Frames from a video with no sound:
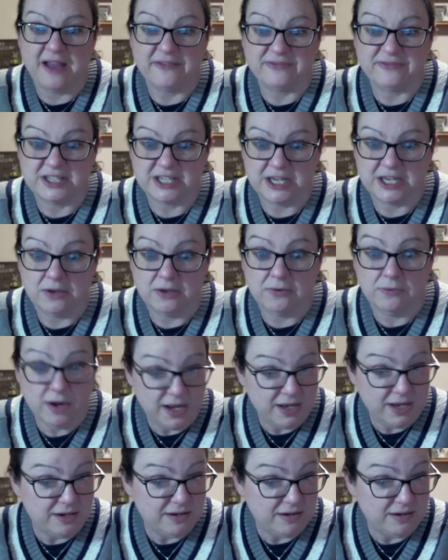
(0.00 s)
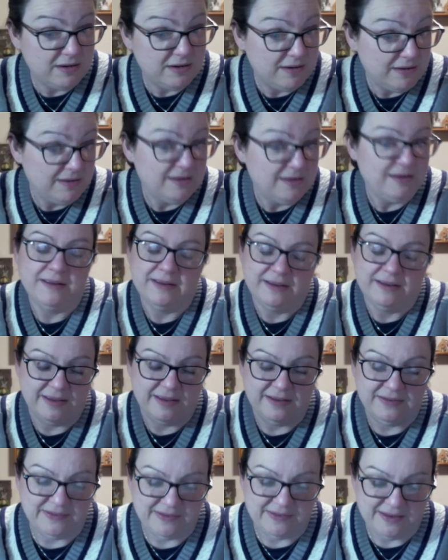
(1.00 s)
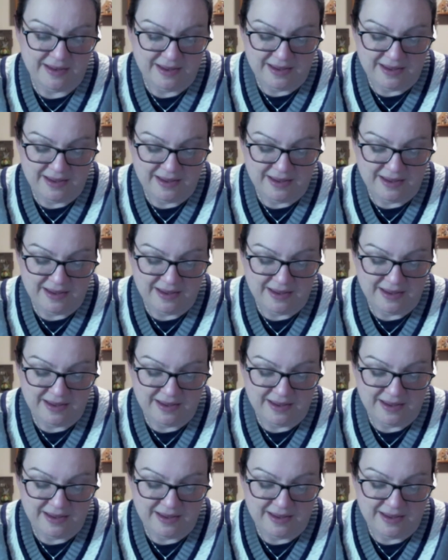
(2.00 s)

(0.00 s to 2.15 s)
sale, right? Because